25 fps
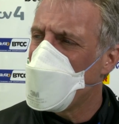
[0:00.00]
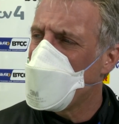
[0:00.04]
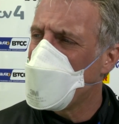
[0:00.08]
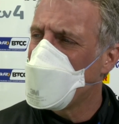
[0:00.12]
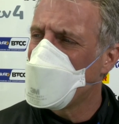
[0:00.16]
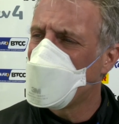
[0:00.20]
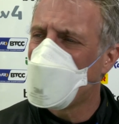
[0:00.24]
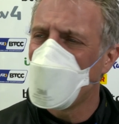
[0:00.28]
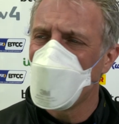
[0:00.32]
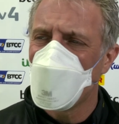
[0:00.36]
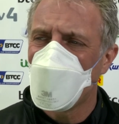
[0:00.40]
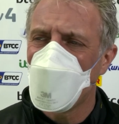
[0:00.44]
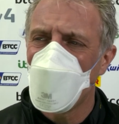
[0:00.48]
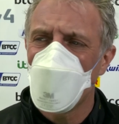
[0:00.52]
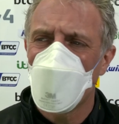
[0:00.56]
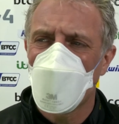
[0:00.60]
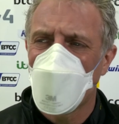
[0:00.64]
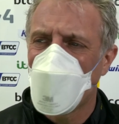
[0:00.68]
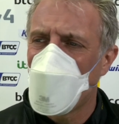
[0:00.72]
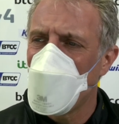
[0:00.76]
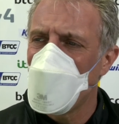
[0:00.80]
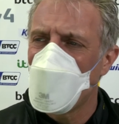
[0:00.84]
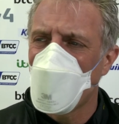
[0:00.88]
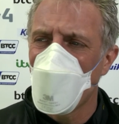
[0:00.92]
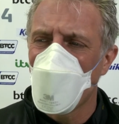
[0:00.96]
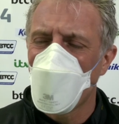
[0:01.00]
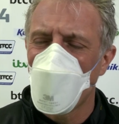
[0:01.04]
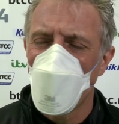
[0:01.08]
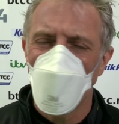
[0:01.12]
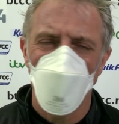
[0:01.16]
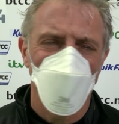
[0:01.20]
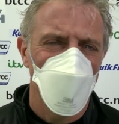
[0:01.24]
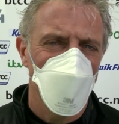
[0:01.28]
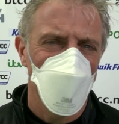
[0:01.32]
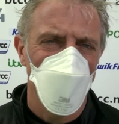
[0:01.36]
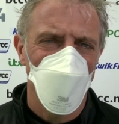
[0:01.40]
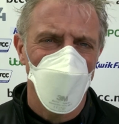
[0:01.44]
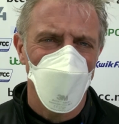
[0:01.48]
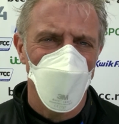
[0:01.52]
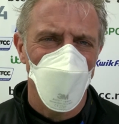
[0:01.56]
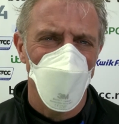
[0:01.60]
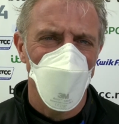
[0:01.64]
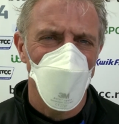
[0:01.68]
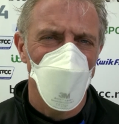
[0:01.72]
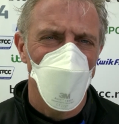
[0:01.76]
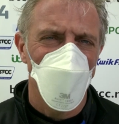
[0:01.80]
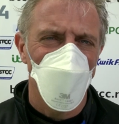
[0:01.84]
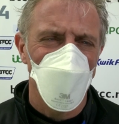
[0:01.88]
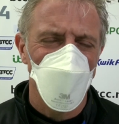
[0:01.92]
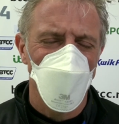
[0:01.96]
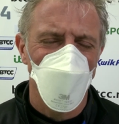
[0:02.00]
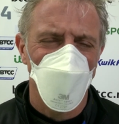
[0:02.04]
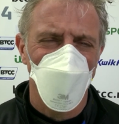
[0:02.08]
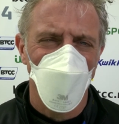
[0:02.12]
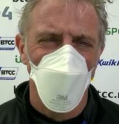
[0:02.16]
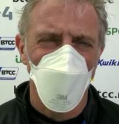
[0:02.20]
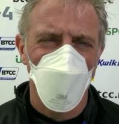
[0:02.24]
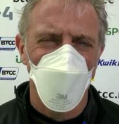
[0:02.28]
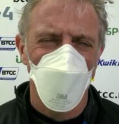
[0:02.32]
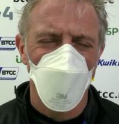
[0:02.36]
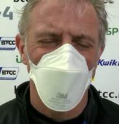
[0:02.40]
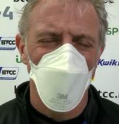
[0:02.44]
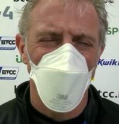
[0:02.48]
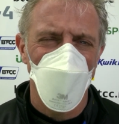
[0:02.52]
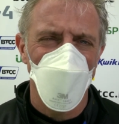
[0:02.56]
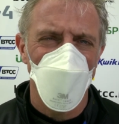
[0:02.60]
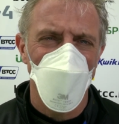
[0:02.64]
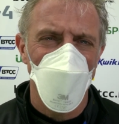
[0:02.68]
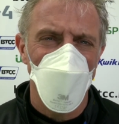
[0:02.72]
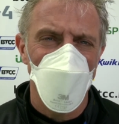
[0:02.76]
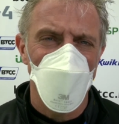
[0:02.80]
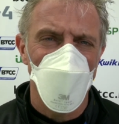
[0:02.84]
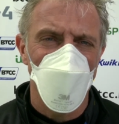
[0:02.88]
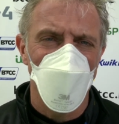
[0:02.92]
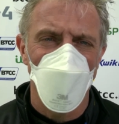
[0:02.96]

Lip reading: but did keep abreast of it, on the social media.